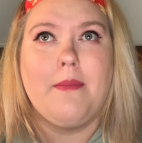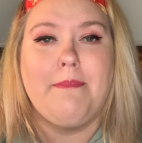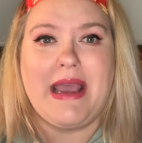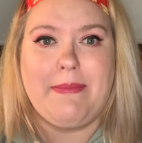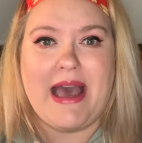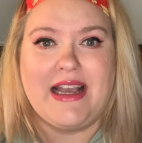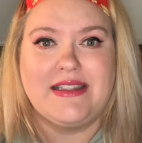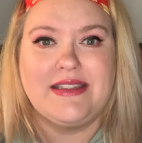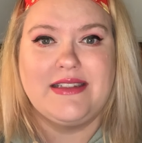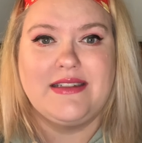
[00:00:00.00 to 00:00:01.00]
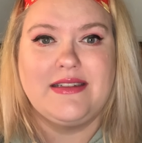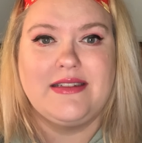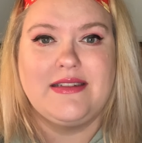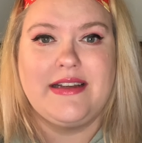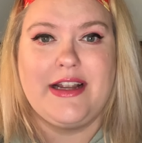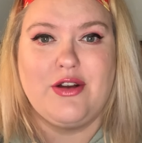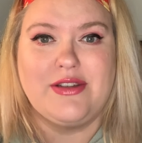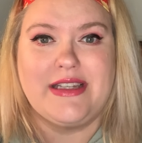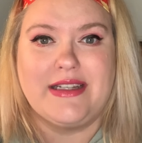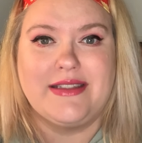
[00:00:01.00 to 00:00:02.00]
Hero
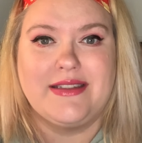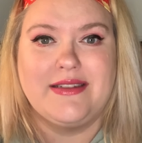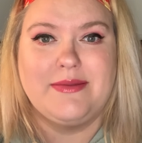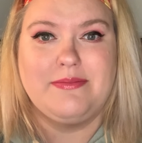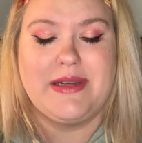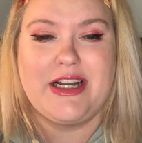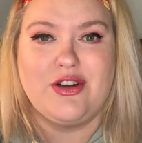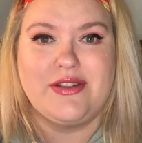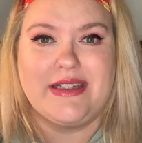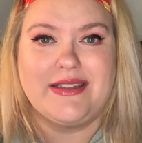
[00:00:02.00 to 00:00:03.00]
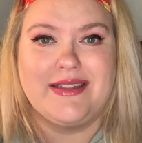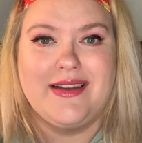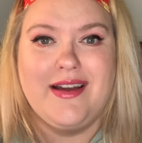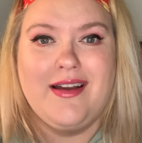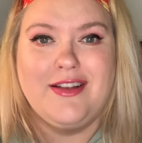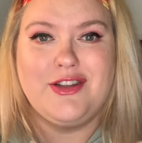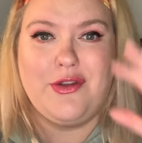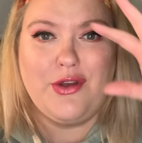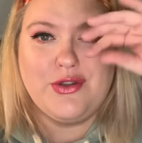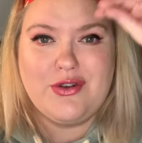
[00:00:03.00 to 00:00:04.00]
6, Big Hero 6. So
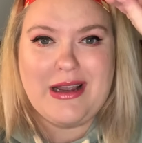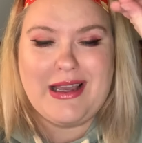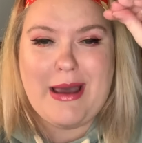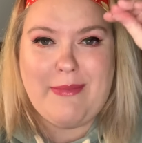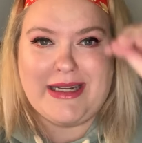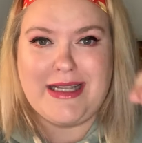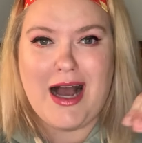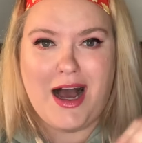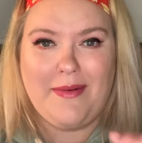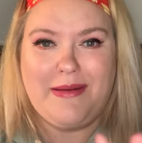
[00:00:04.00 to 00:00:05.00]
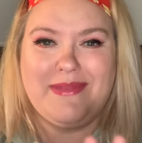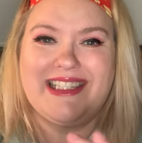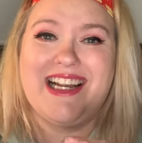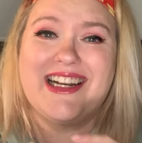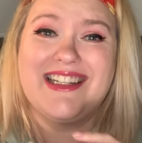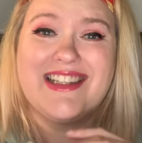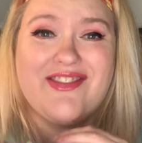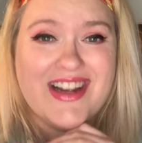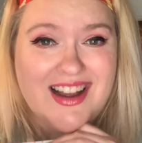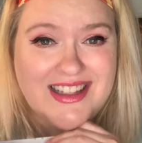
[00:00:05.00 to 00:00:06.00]
those are at my top. I'm excited to see if
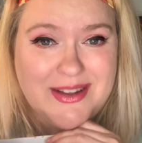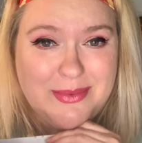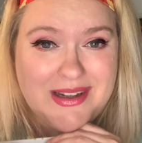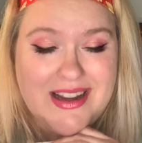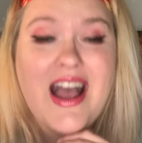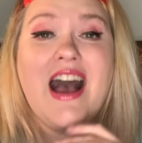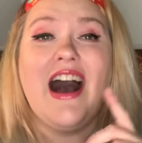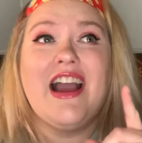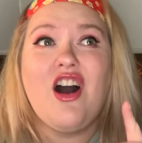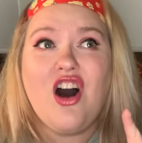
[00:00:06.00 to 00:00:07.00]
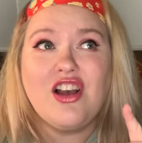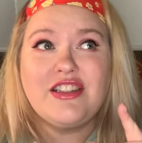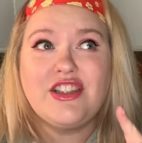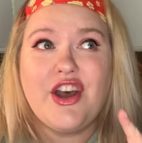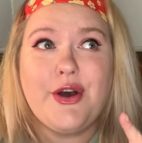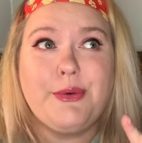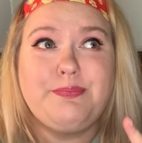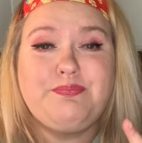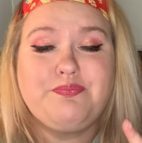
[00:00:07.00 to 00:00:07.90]
I got something. I also